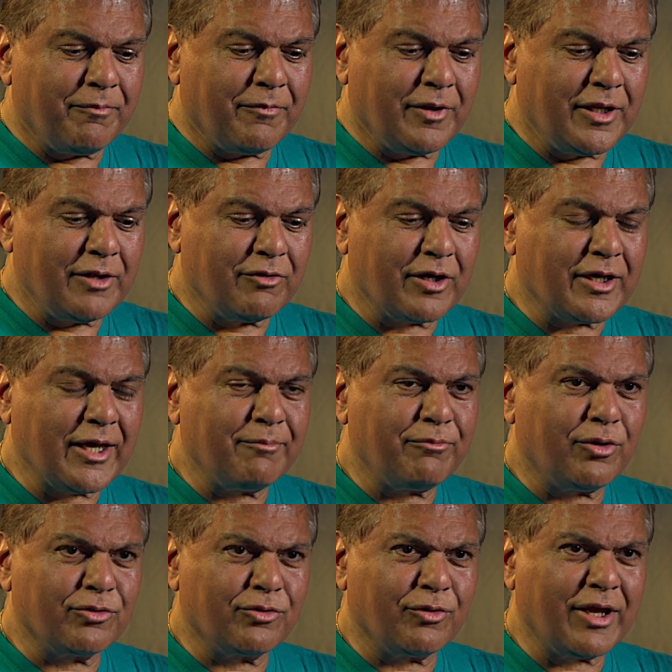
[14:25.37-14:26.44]
Leaving camp
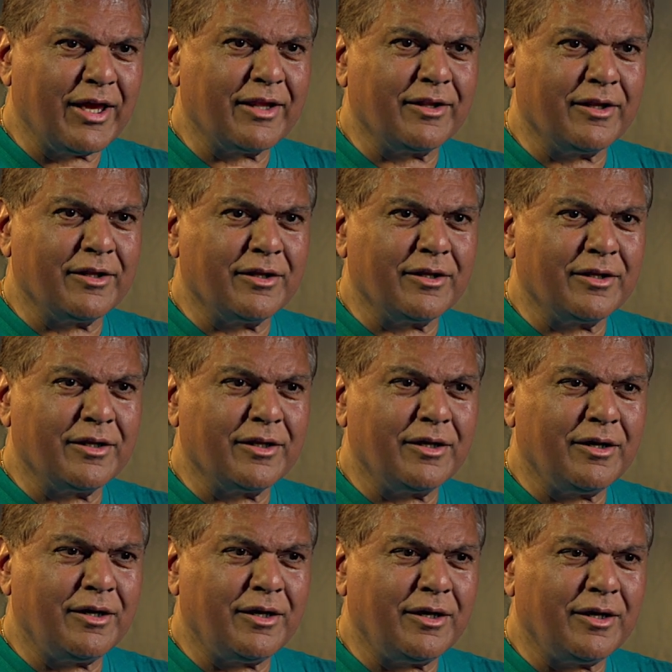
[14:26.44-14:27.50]
altogether,
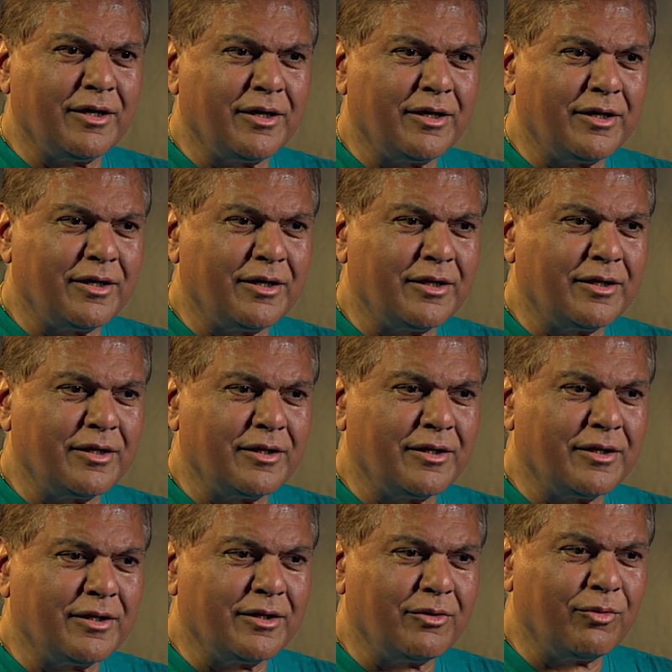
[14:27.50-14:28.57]

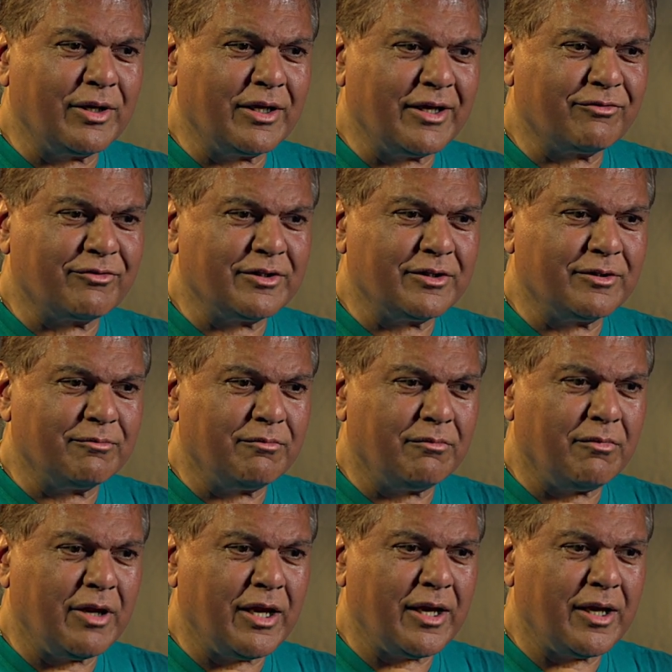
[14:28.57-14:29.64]
we left in